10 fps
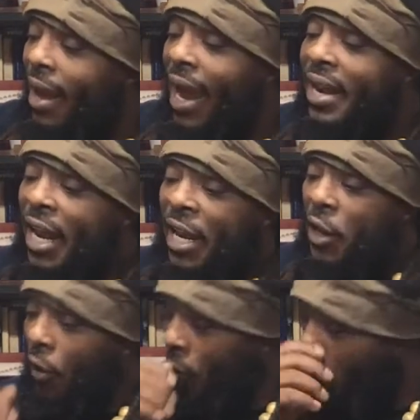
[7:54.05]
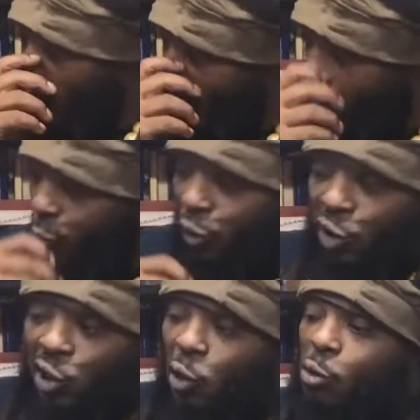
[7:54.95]
and any other woman who
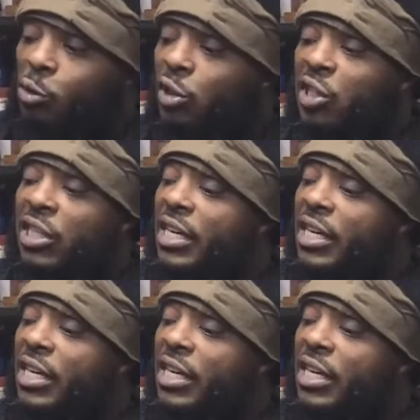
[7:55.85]
shows she